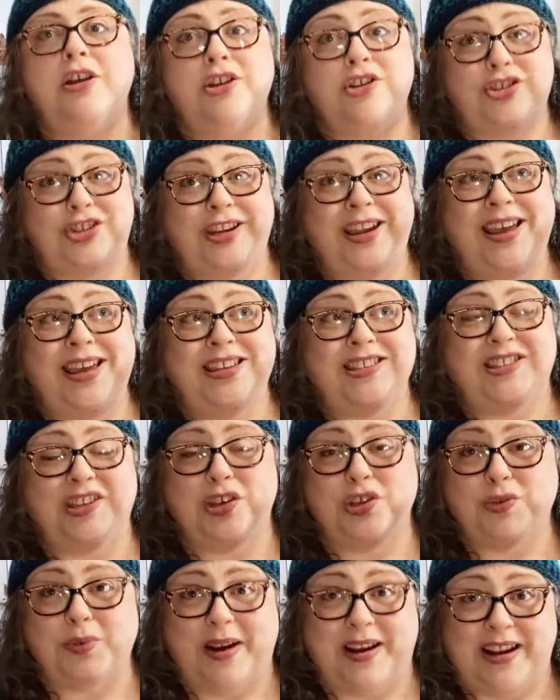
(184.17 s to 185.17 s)
She has
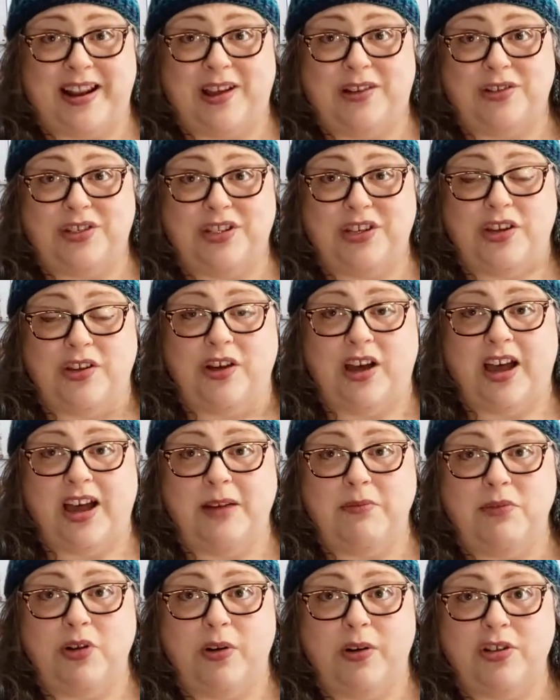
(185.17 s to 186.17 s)
those right now too.
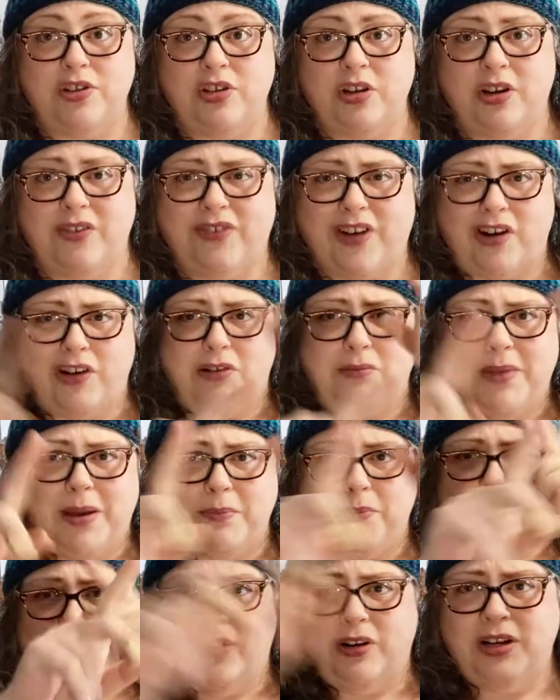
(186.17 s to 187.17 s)
I'm going to, if I
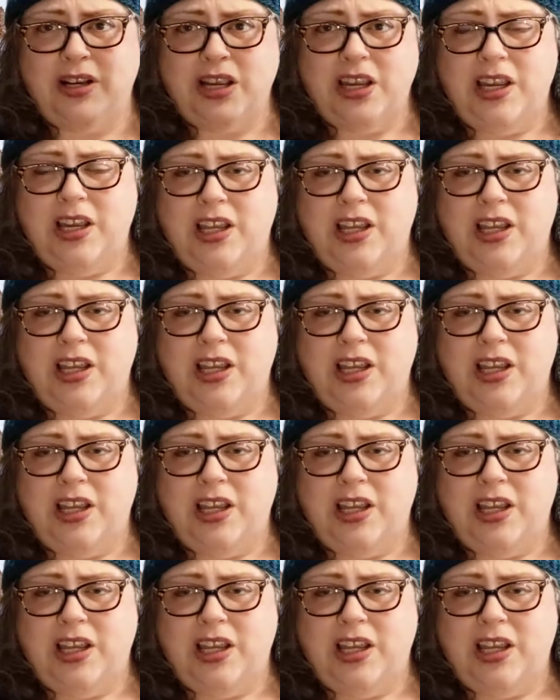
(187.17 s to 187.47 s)
remember,